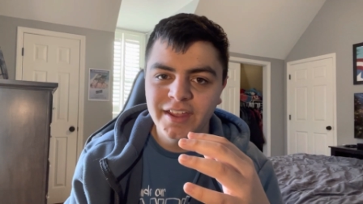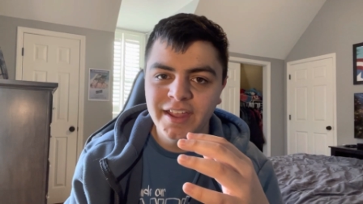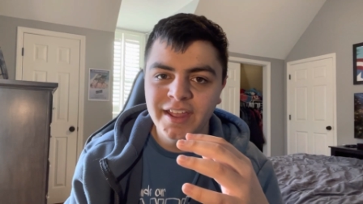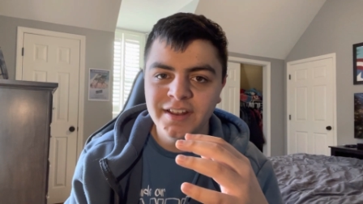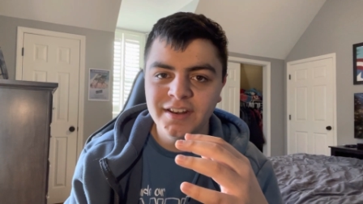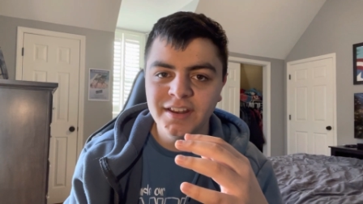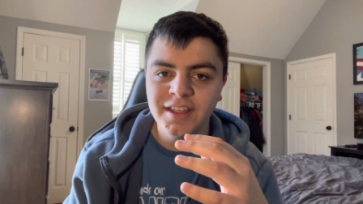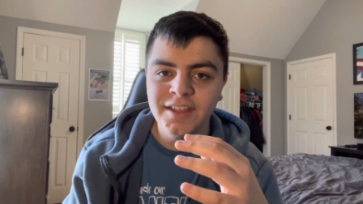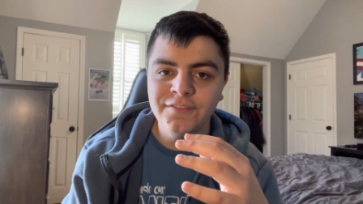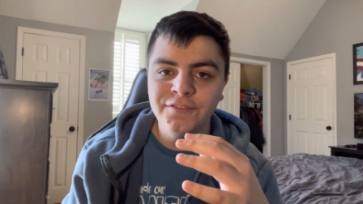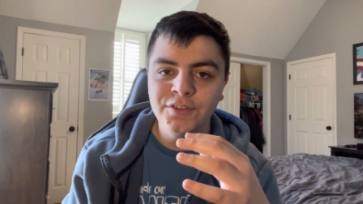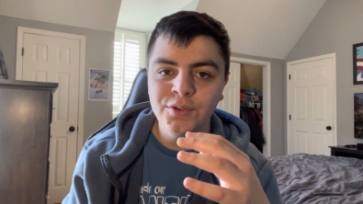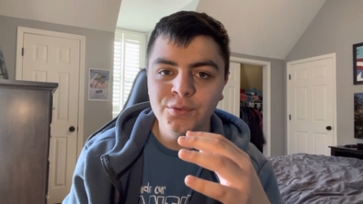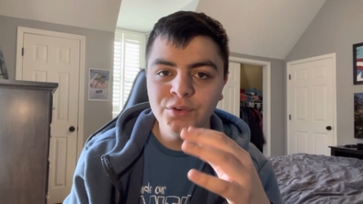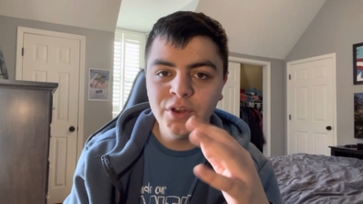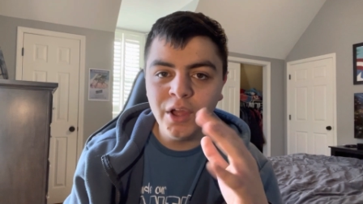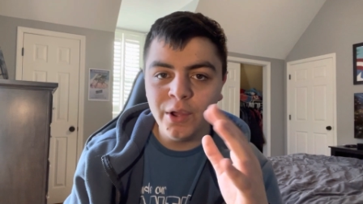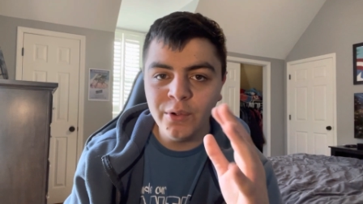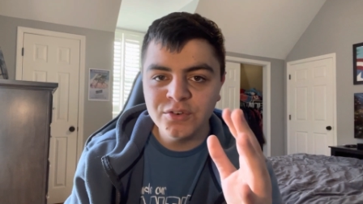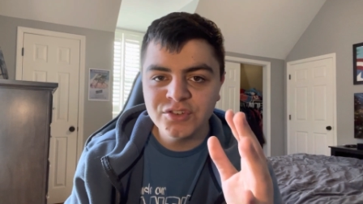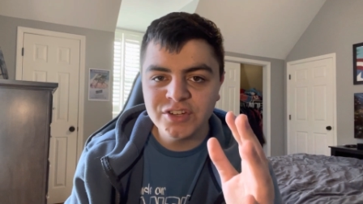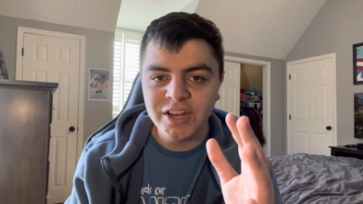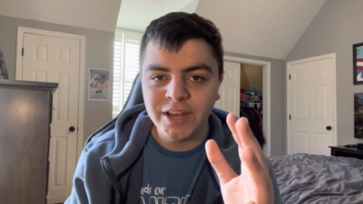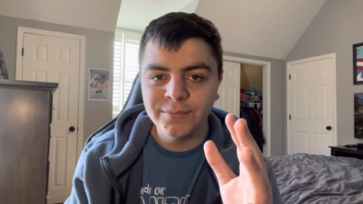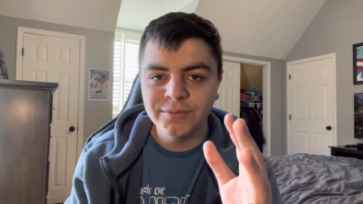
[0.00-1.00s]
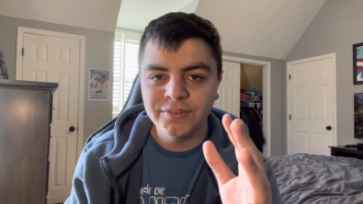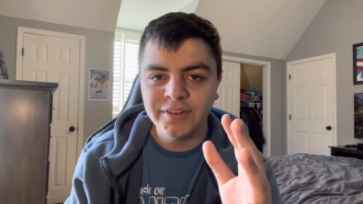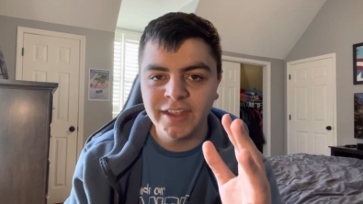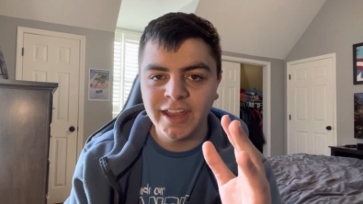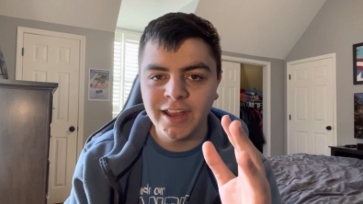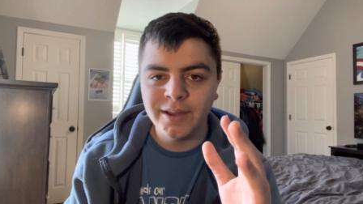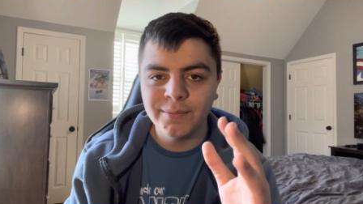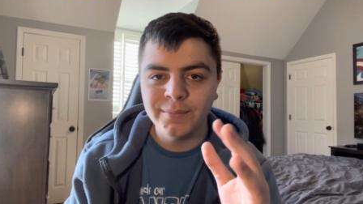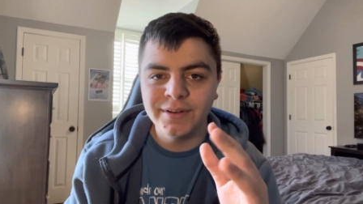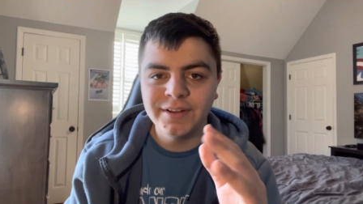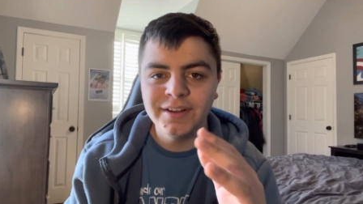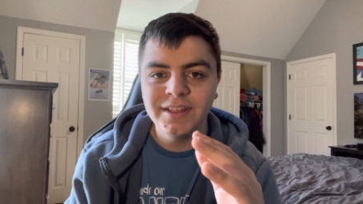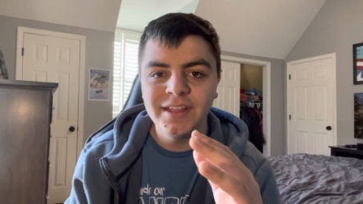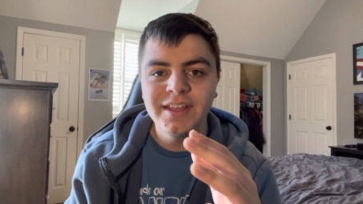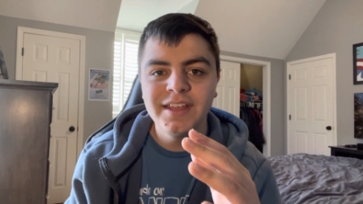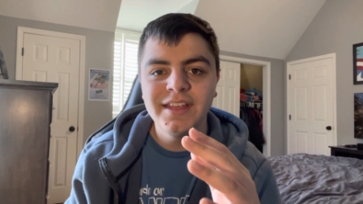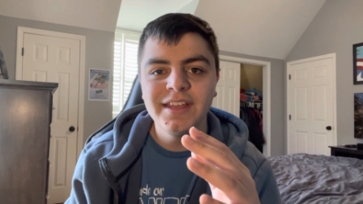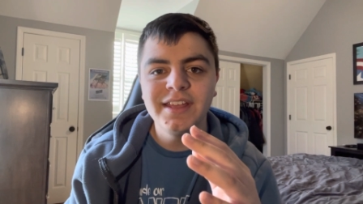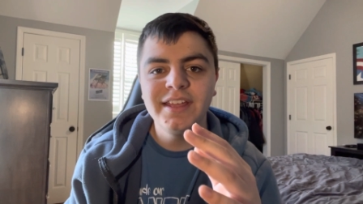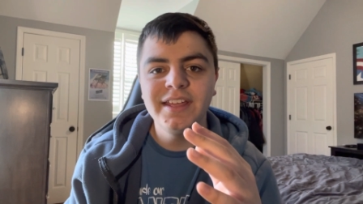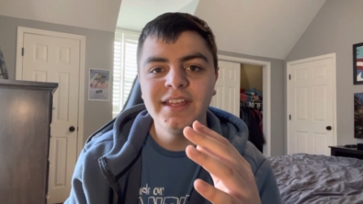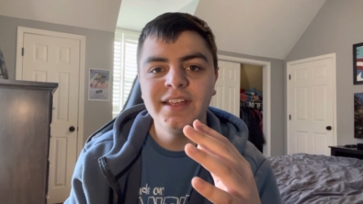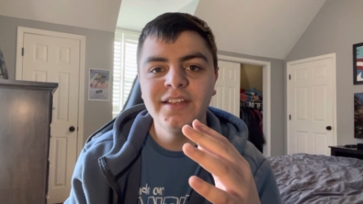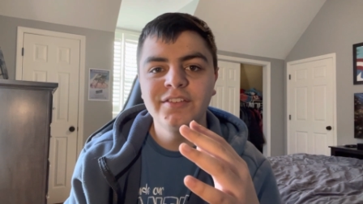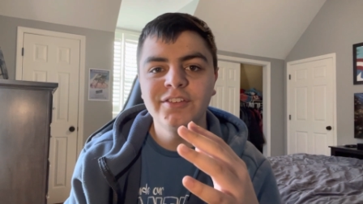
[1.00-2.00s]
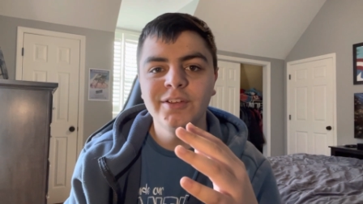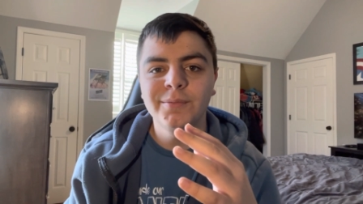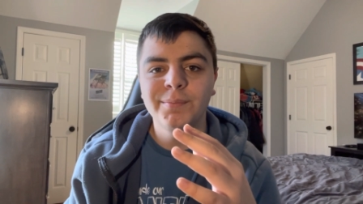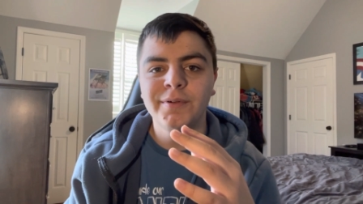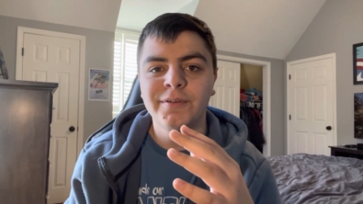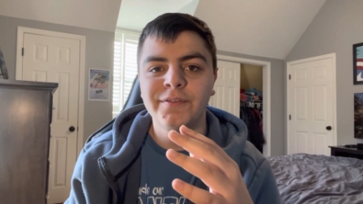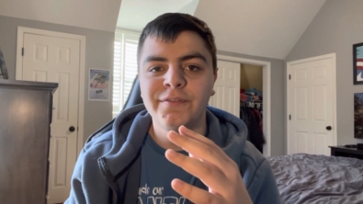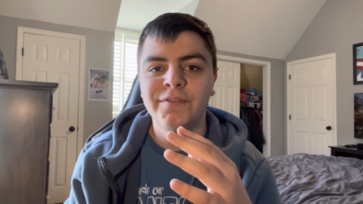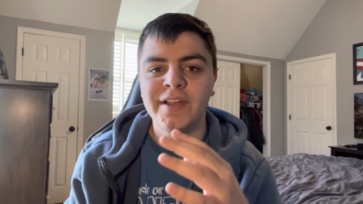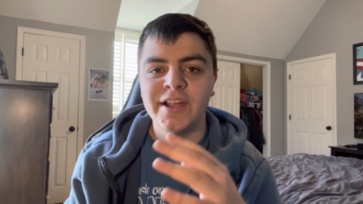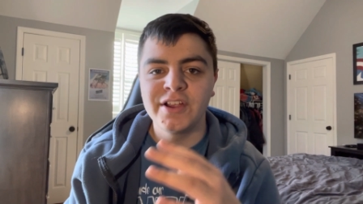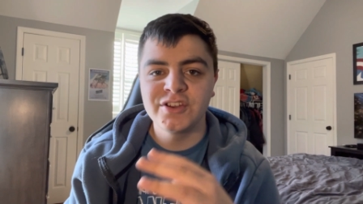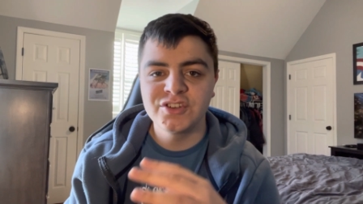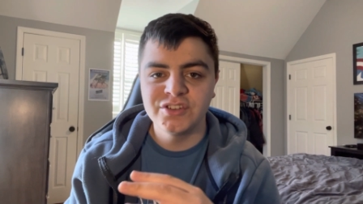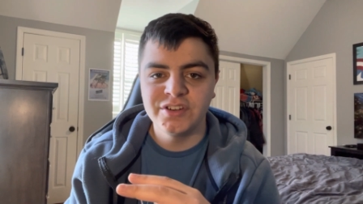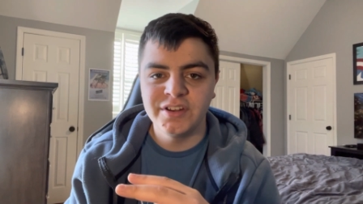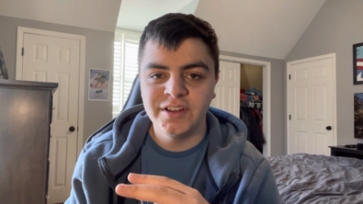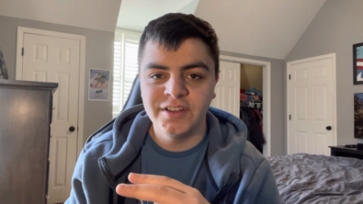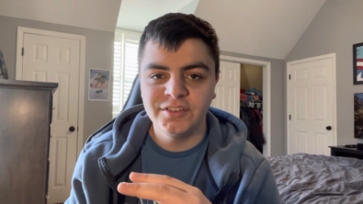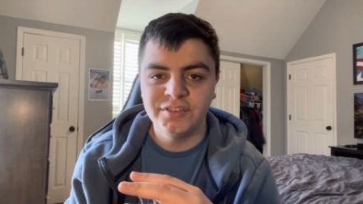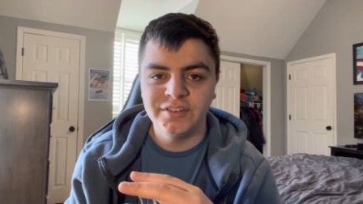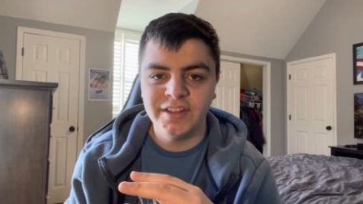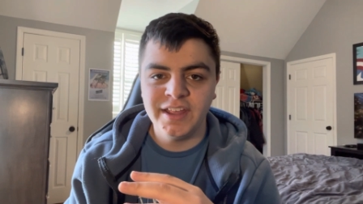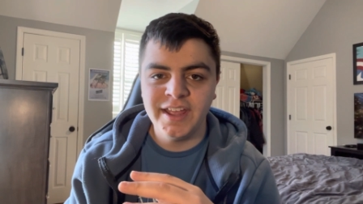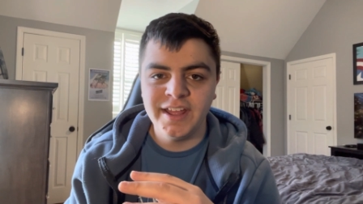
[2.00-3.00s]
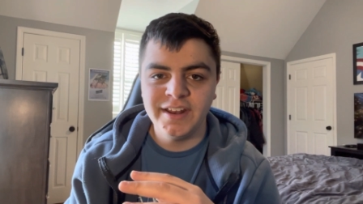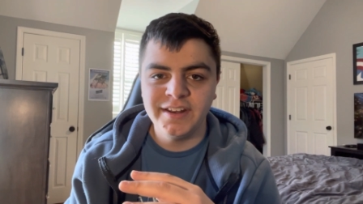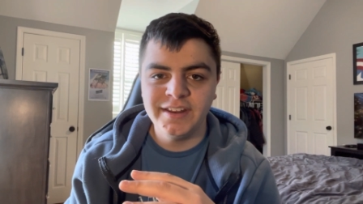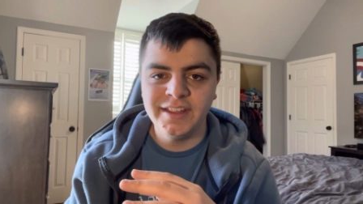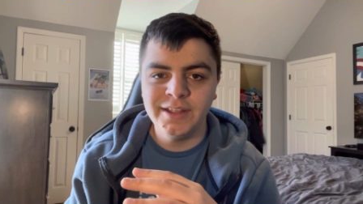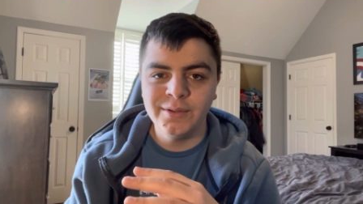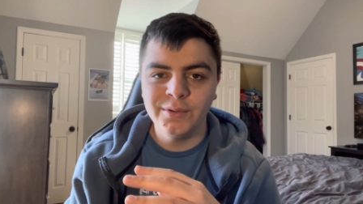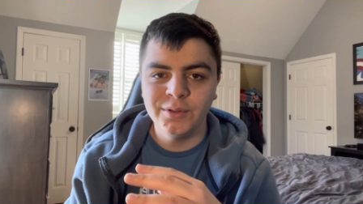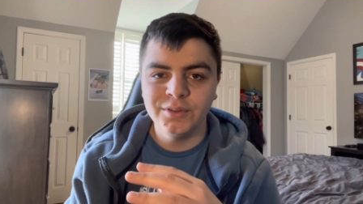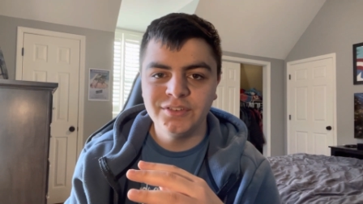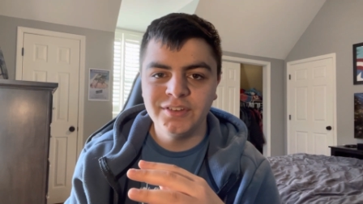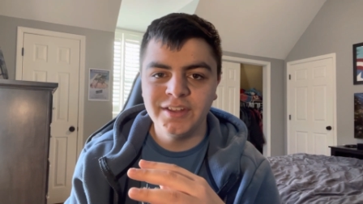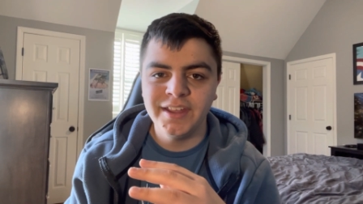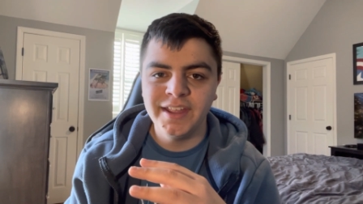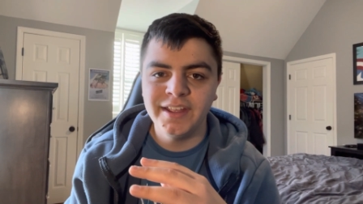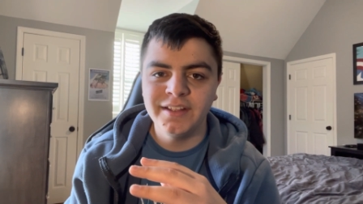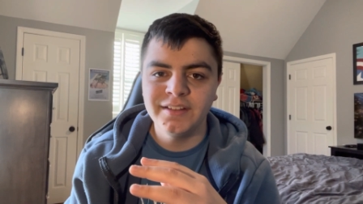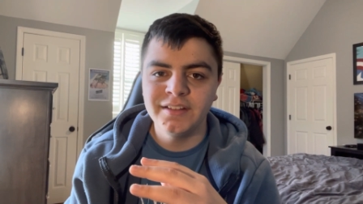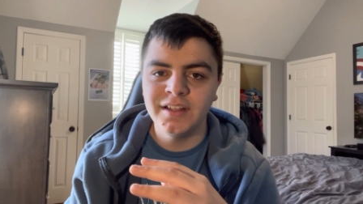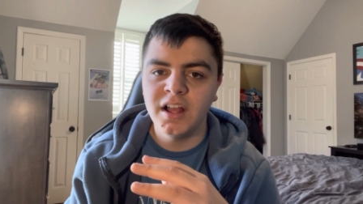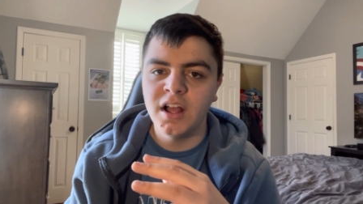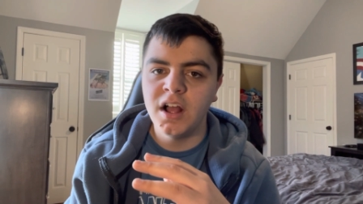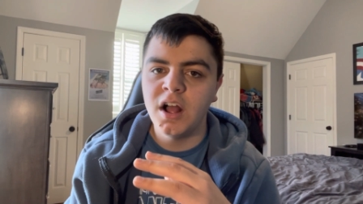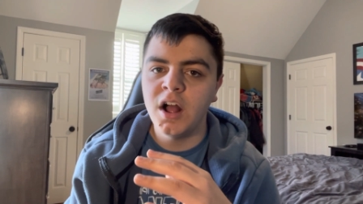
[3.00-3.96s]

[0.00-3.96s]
And if you know James Cameron, he is a perfectionist and he will take